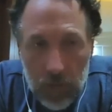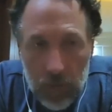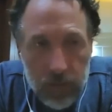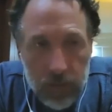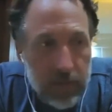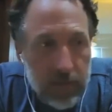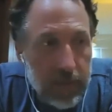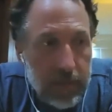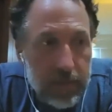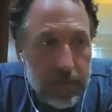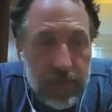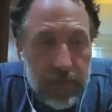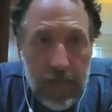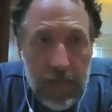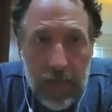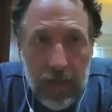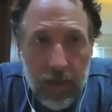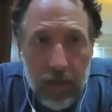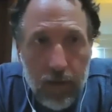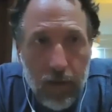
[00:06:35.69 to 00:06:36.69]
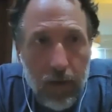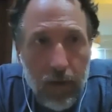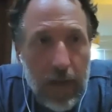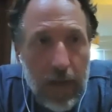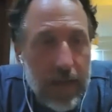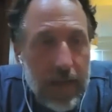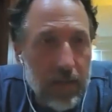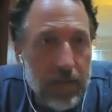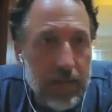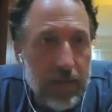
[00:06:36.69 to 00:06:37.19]
16 or
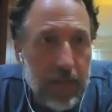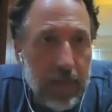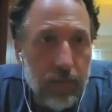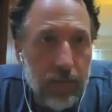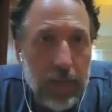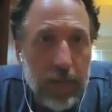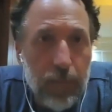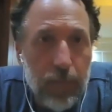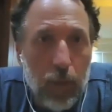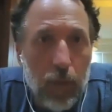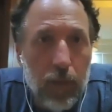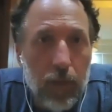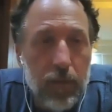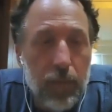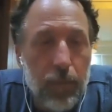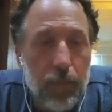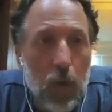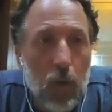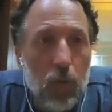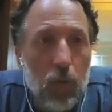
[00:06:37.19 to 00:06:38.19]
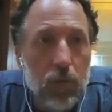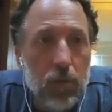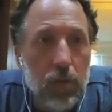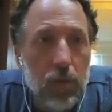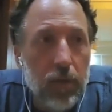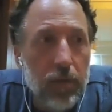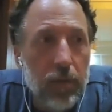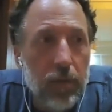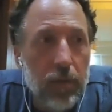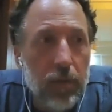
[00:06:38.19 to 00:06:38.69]
18 people on the boat
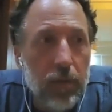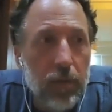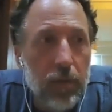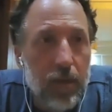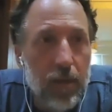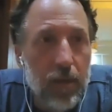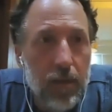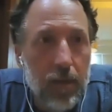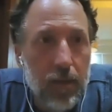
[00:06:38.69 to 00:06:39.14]
that